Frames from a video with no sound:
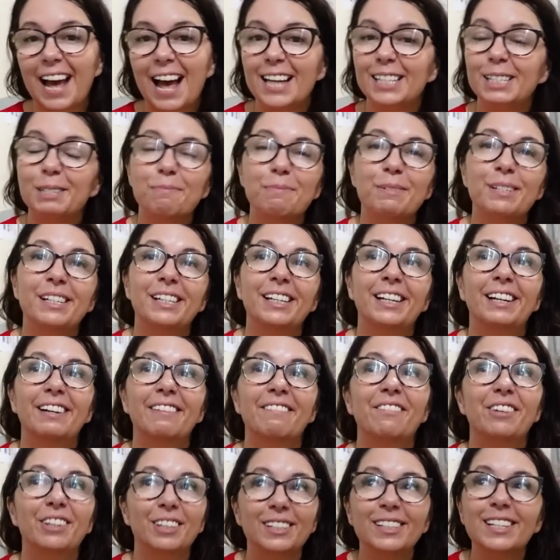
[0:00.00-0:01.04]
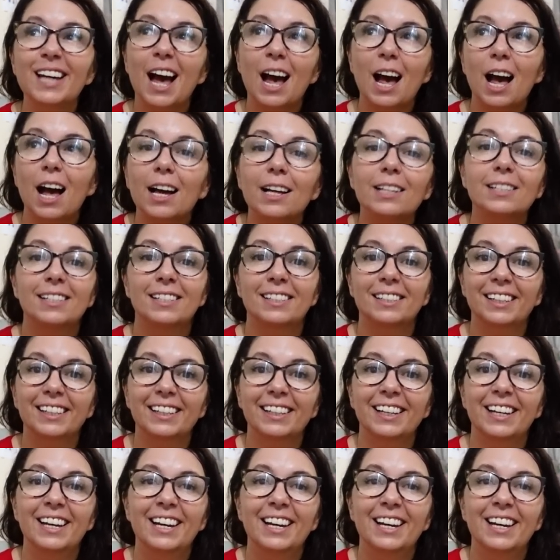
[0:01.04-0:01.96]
has been fantastic.